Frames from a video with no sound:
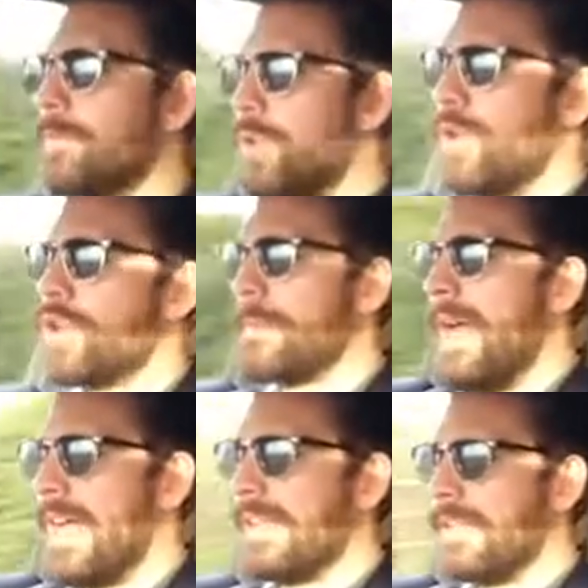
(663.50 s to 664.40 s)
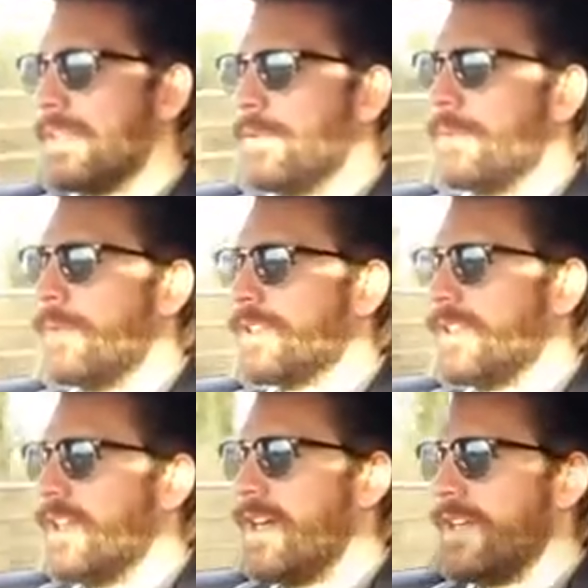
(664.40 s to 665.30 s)
Porsche man, what
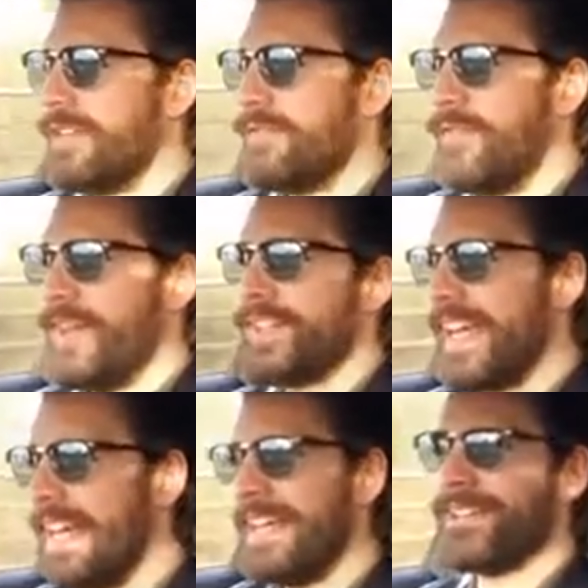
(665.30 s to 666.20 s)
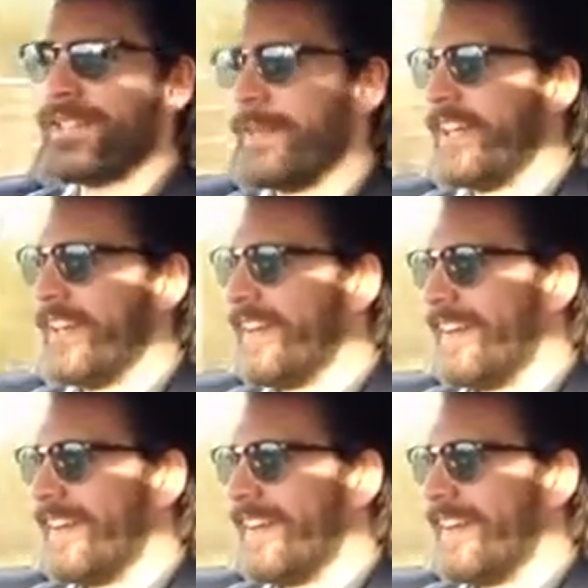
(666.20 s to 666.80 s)
on earth? It feels alien to me.